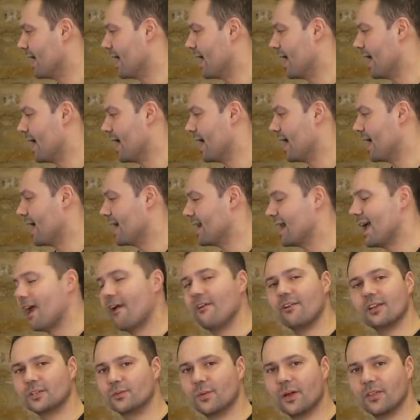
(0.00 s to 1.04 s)
uh, in
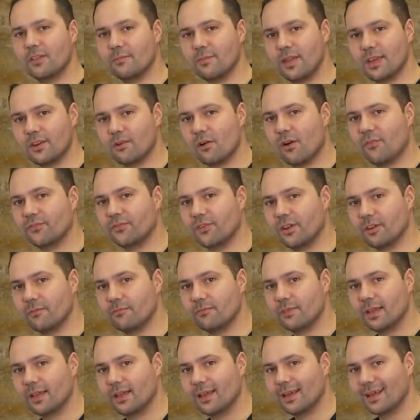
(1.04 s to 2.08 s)
areas where the media often
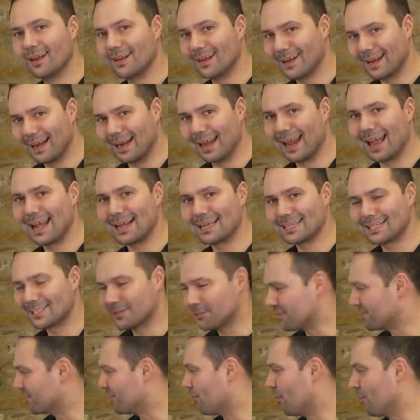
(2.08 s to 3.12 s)
neglects to
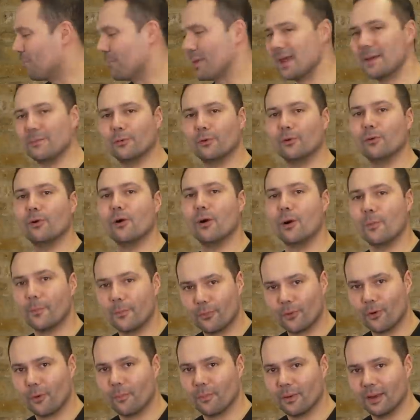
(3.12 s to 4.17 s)
inform people
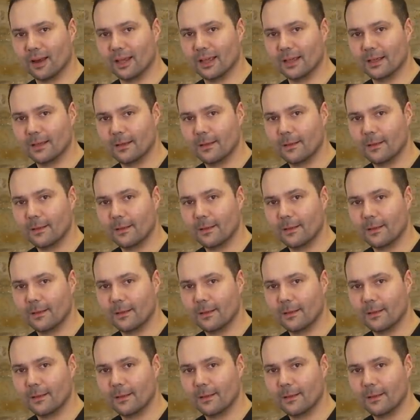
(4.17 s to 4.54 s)
properly.